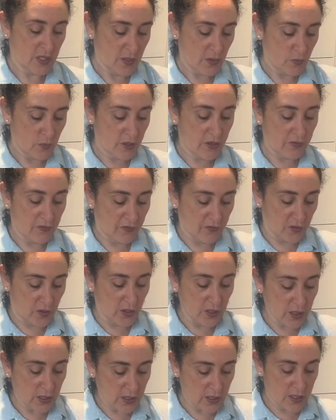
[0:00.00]
with a
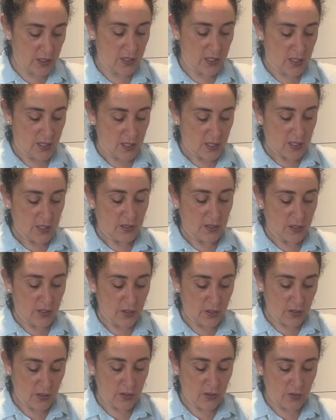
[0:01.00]
fork.
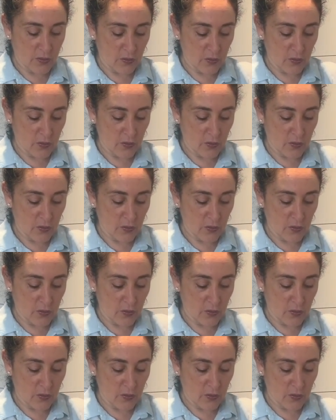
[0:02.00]
The